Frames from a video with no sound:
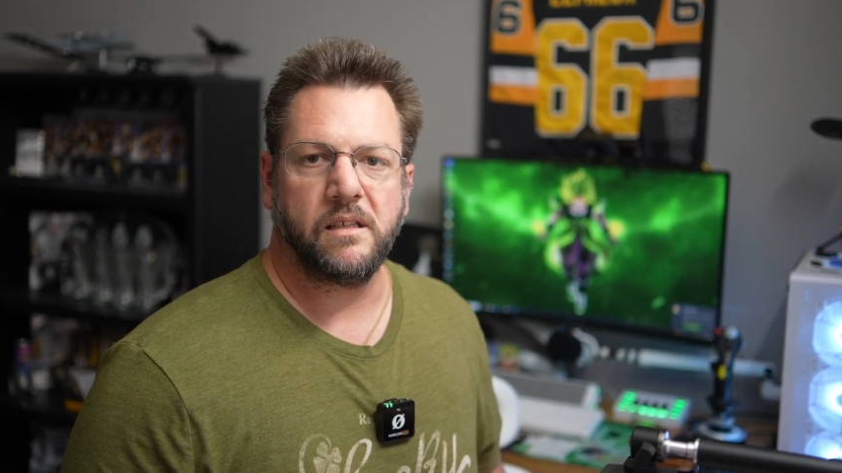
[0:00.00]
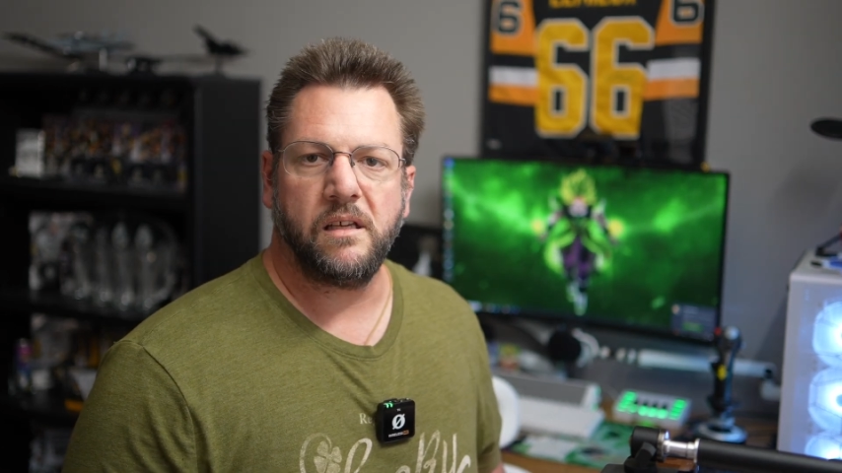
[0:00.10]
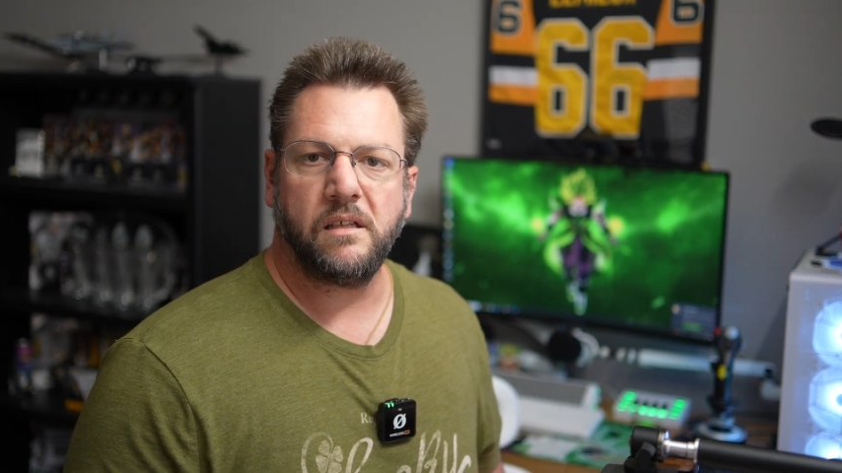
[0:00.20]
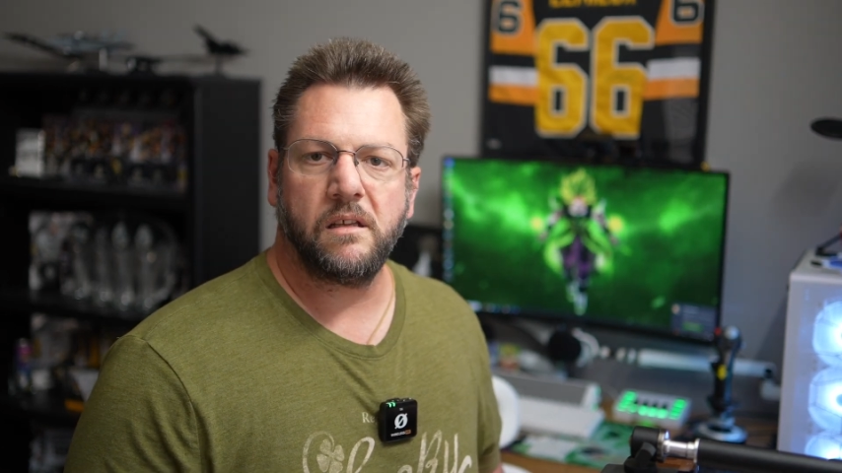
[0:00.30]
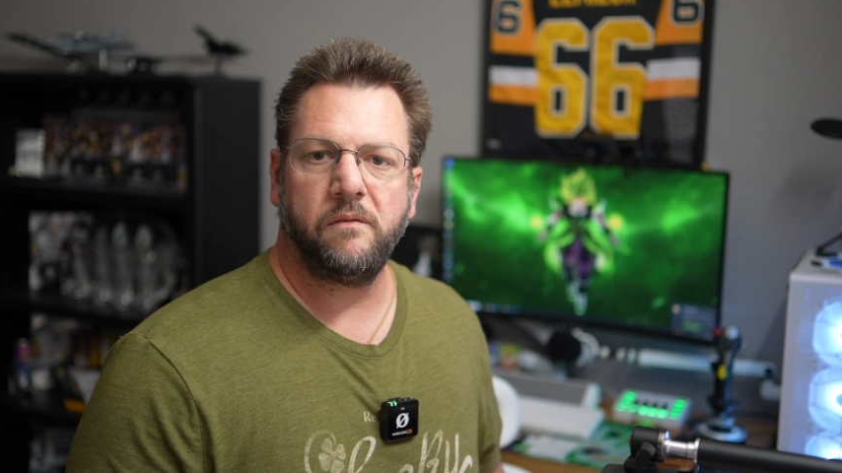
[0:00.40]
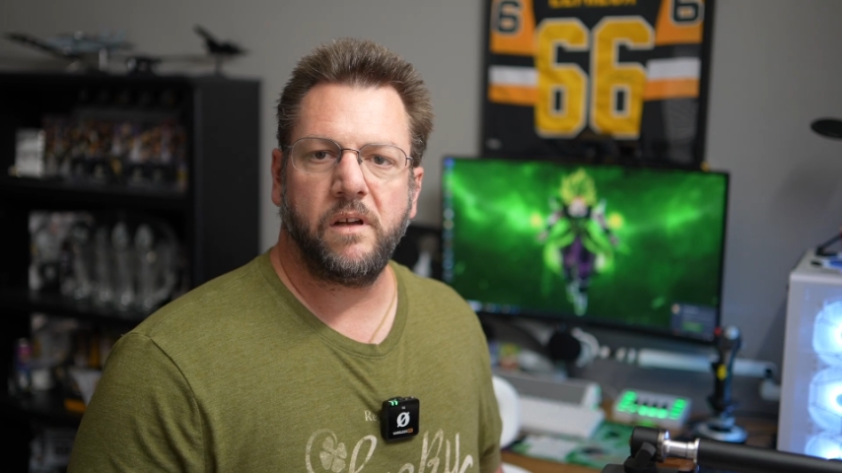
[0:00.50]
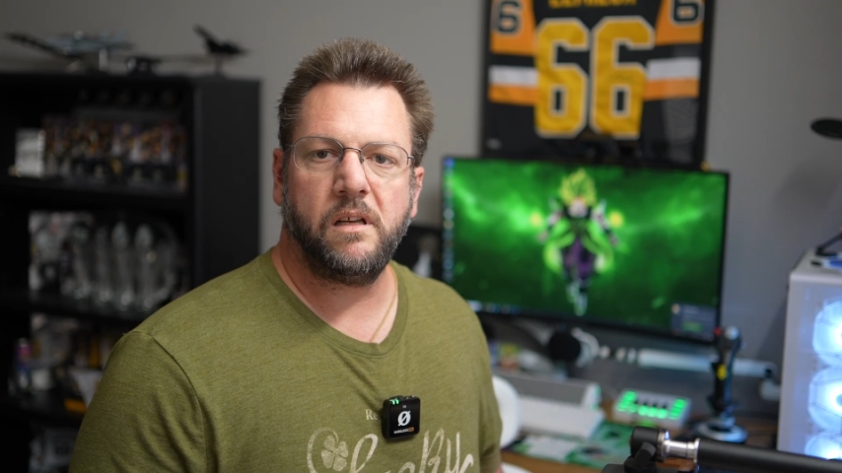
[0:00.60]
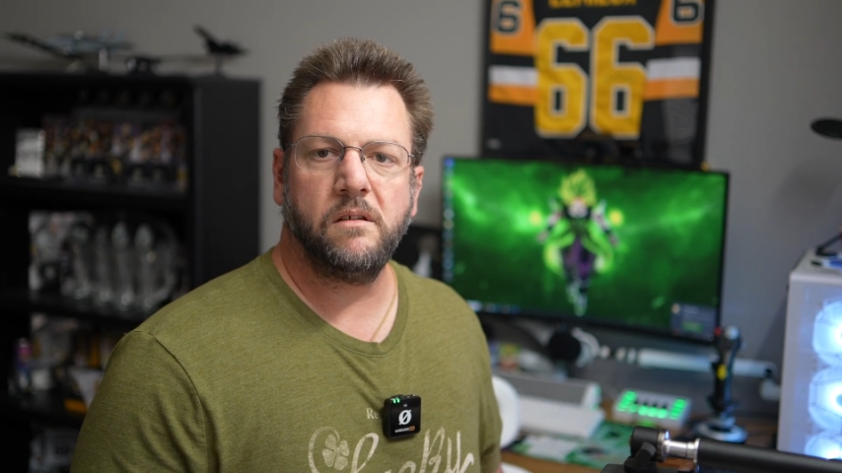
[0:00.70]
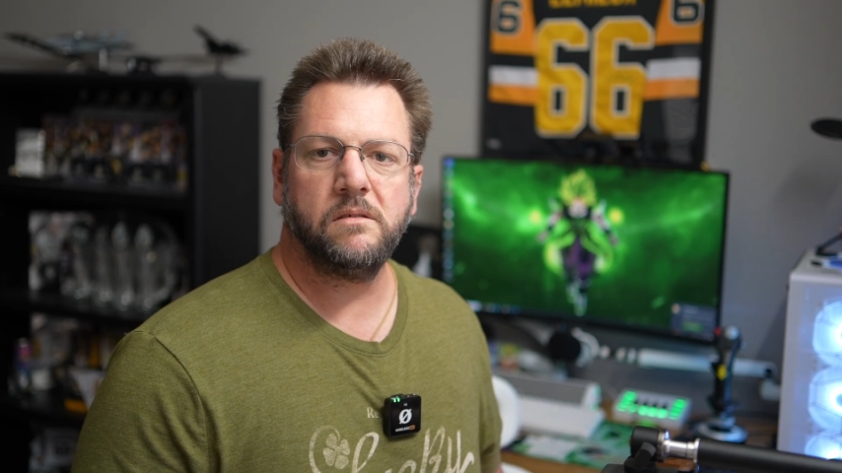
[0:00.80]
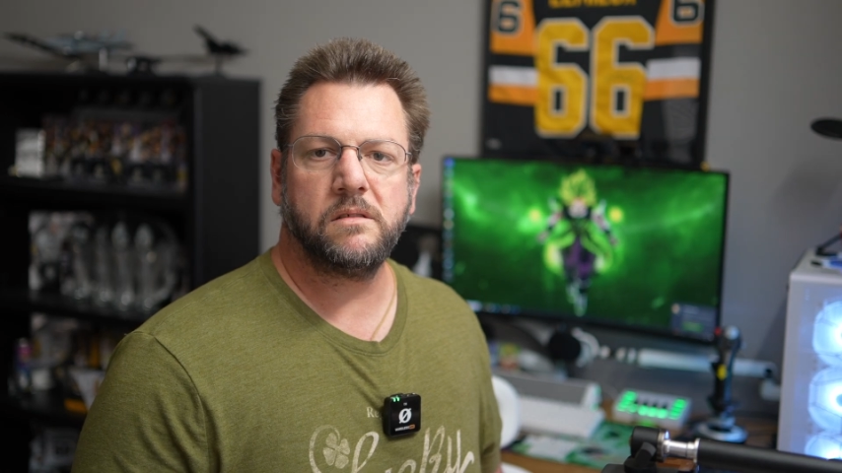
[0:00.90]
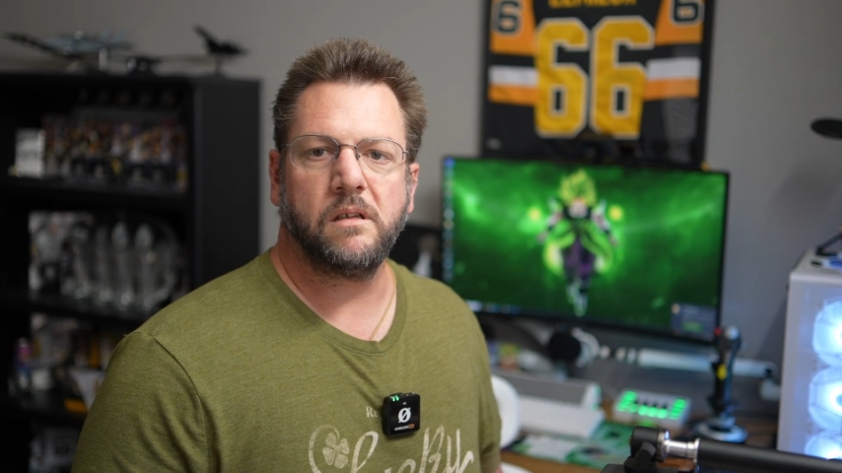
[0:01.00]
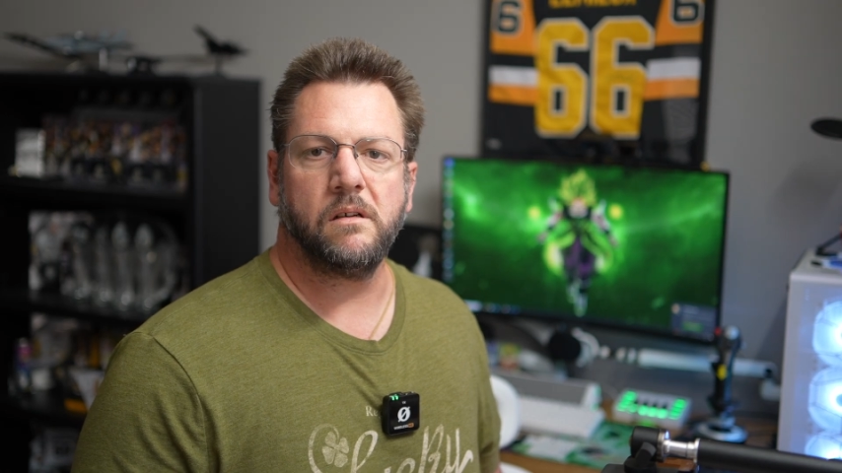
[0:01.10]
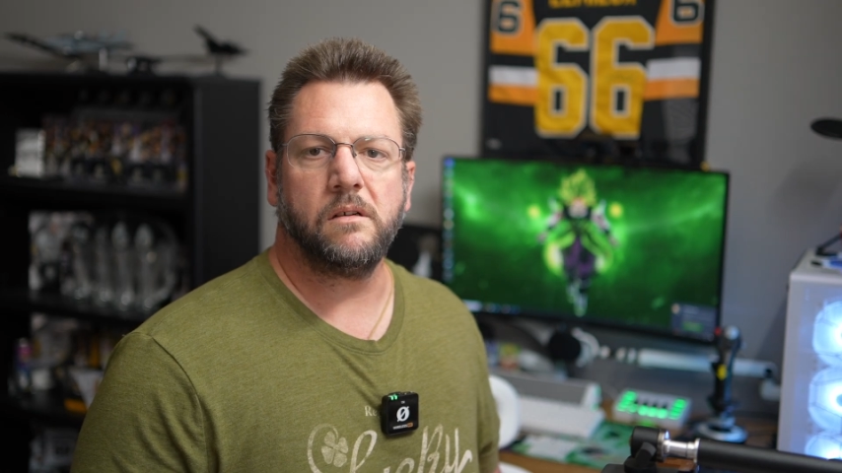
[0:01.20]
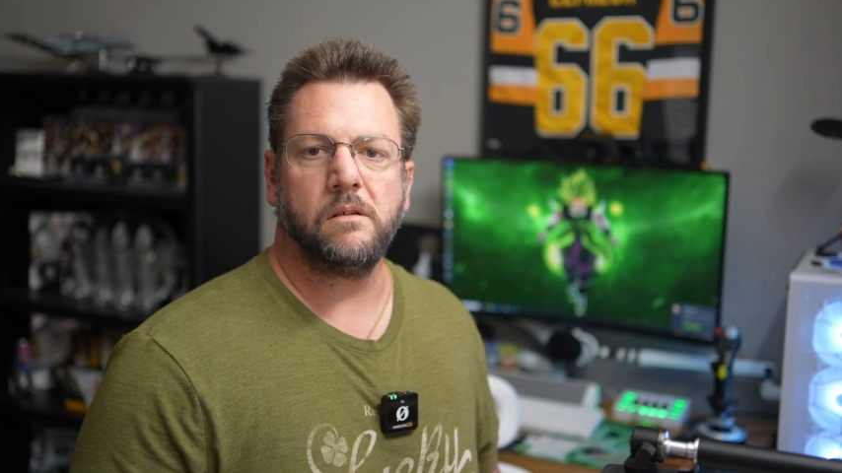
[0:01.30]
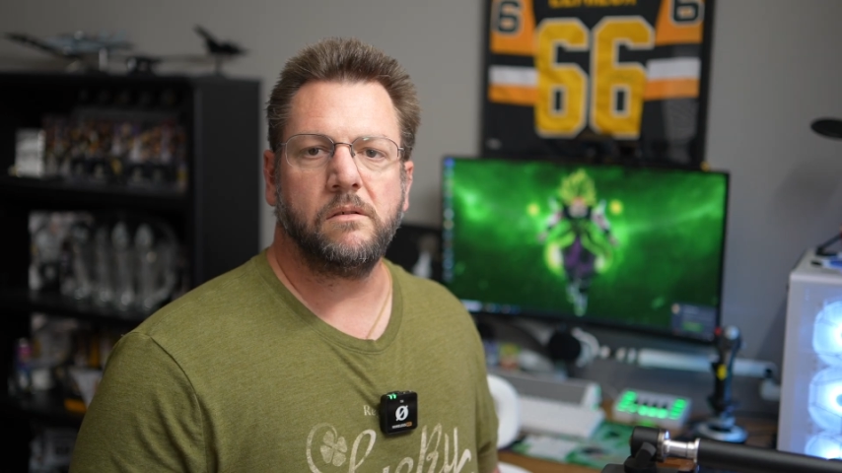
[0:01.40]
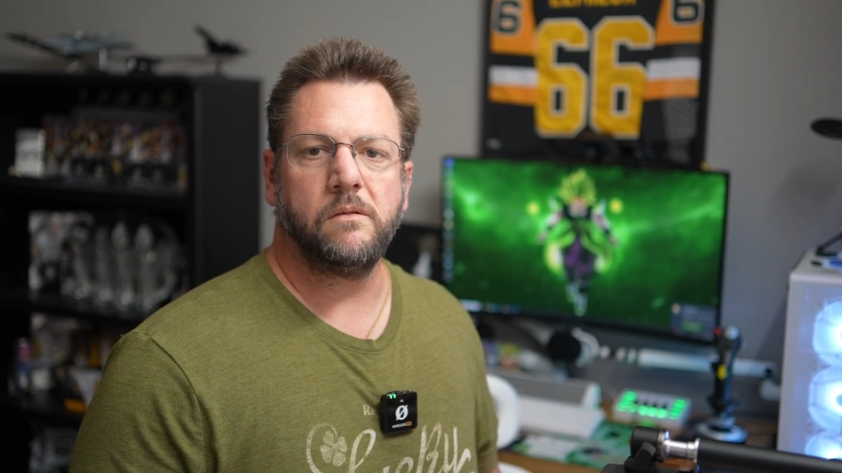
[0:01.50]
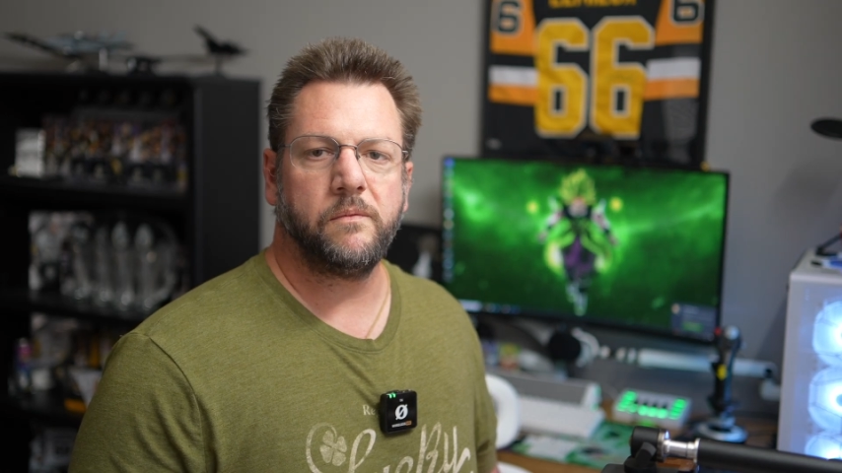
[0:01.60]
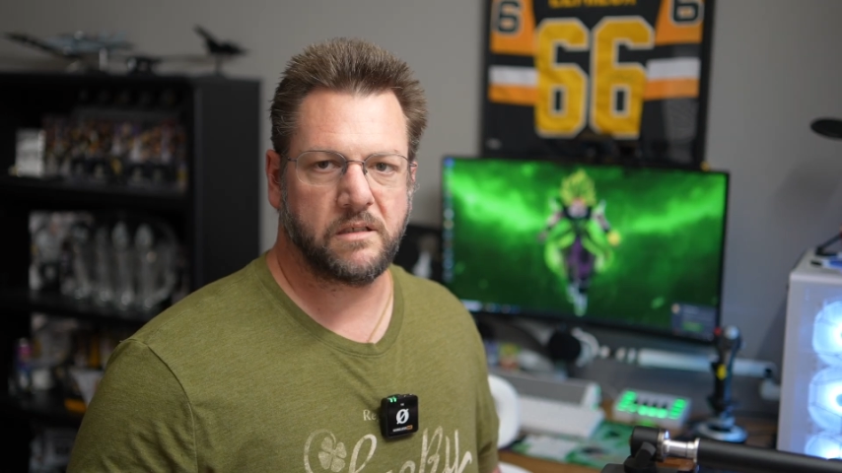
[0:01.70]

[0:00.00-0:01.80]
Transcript: the end of the video. So